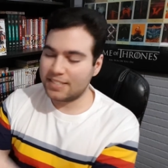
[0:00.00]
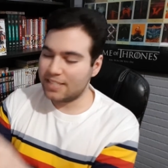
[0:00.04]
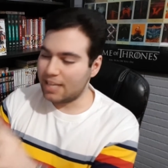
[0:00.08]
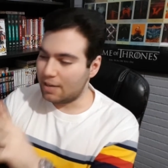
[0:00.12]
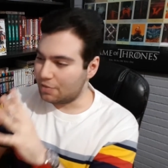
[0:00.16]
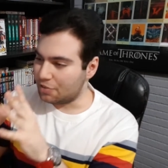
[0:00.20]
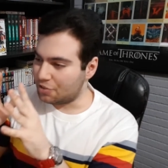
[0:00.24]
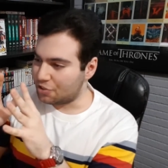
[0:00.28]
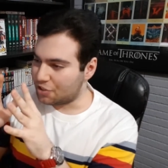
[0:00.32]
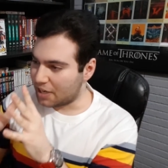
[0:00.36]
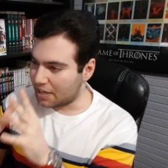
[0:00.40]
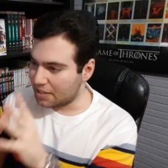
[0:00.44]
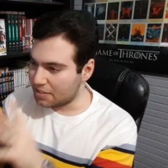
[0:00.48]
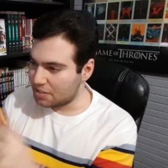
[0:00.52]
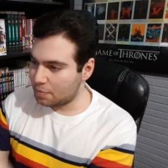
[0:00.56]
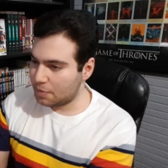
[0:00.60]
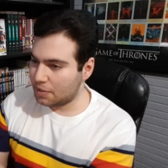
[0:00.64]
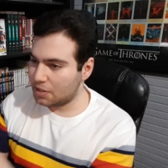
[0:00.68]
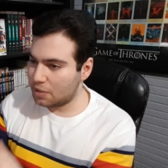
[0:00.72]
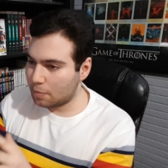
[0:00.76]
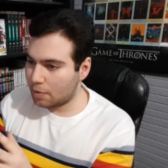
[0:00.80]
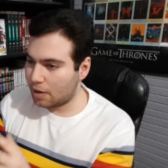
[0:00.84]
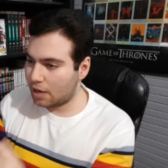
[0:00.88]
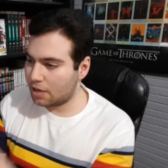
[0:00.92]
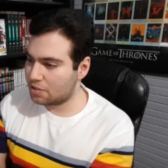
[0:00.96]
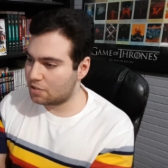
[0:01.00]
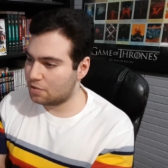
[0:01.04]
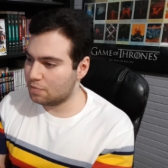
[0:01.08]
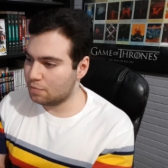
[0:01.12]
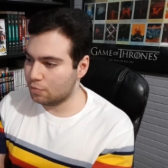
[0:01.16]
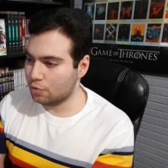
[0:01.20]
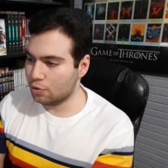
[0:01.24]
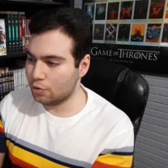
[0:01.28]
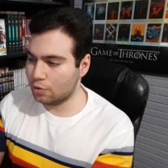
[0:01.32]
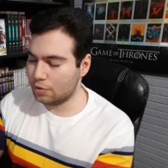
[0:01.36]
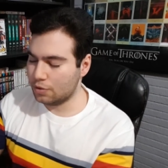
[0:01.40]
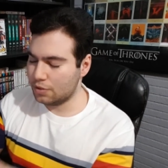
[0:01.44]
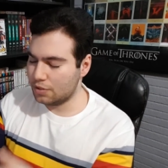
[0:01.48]
They have a chance to beat the Boston
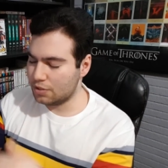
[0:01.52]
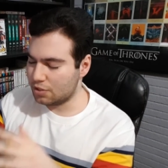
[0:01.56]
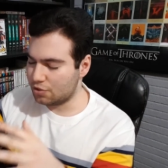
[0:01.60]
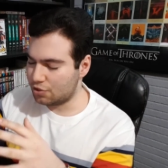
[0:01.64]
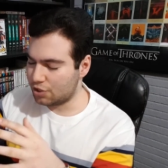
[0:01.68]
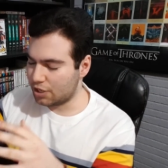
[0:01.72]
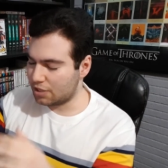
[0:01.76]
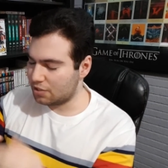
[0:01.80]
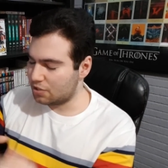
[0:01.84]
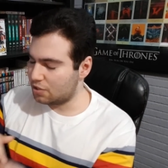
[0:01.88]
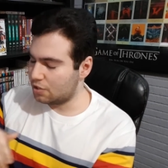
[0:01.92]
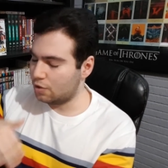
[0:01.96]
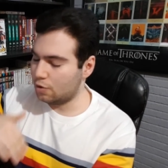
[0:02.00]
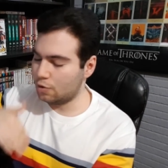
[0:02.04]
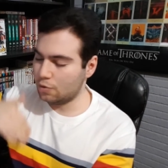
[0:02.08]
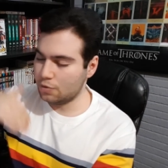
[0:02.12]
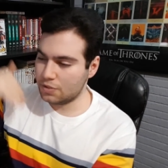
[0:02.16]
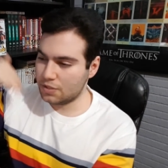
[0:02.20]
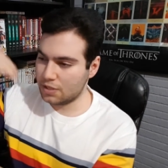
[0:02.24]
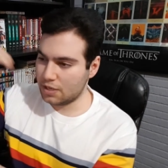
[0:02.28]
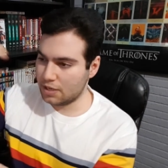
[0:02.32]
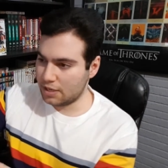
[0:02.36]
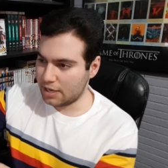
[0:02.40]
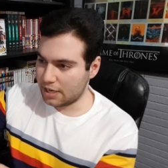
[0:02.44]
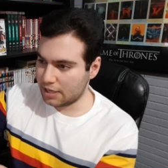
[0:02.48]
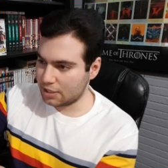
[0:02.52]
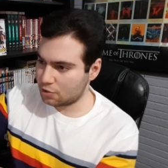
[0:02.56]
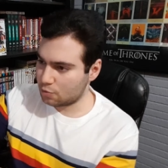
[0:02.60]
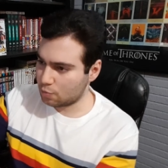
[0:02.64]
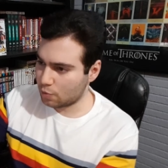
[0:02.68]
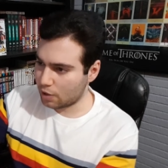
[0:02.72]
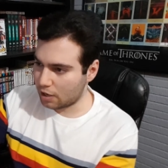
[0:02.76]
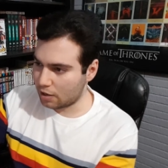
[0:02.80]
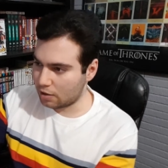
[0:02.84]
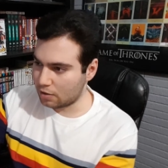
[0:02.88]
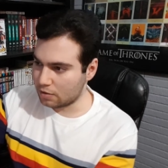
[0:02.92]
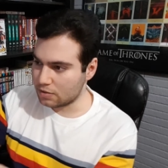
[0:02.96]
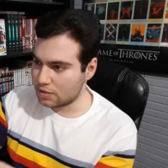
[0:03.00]
Bruins, a chance to go into the next
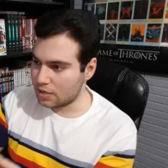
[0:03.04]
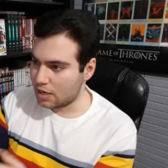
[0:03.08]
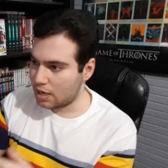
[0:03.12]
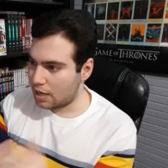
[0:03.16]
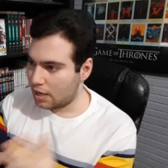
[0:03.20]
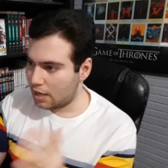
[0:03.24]
round.